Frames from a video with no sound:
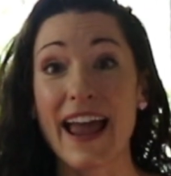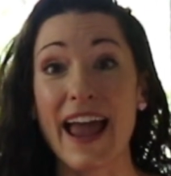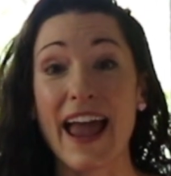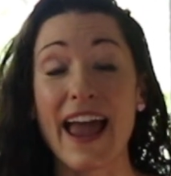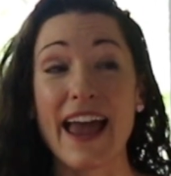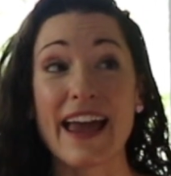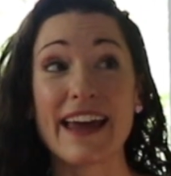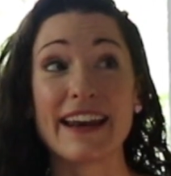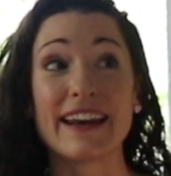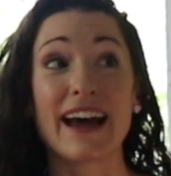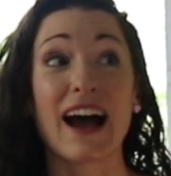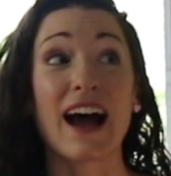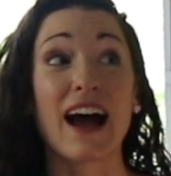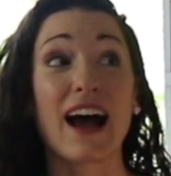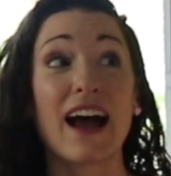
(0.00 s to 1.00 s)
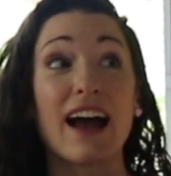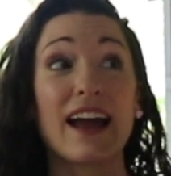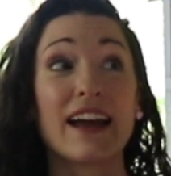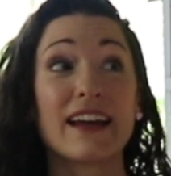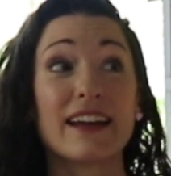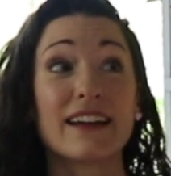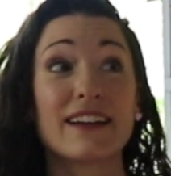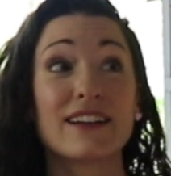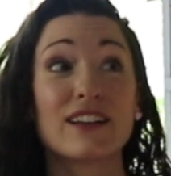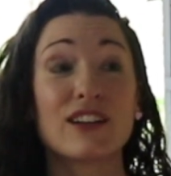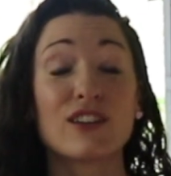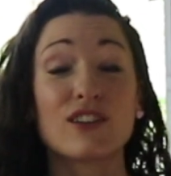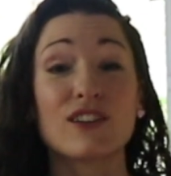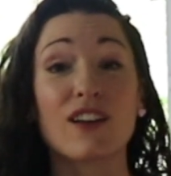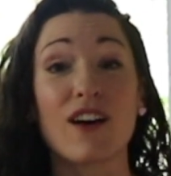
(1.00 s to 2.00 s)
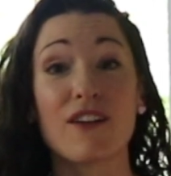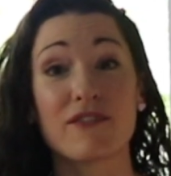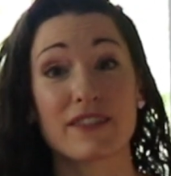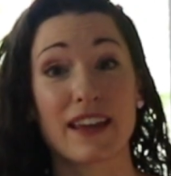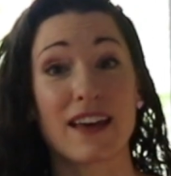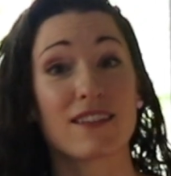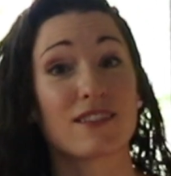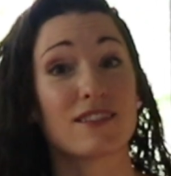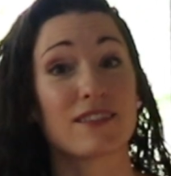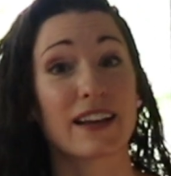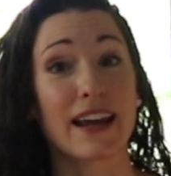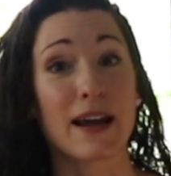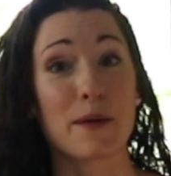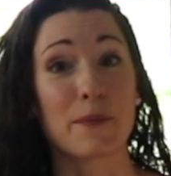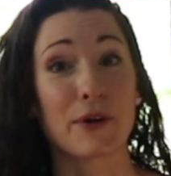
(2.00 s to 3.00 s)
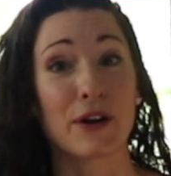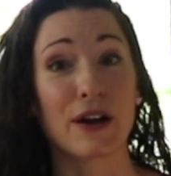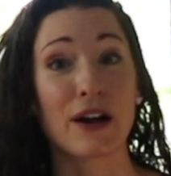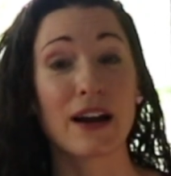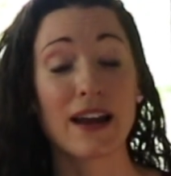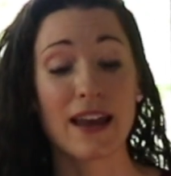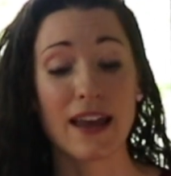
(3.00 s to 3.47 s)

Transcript: And I loved that little camper.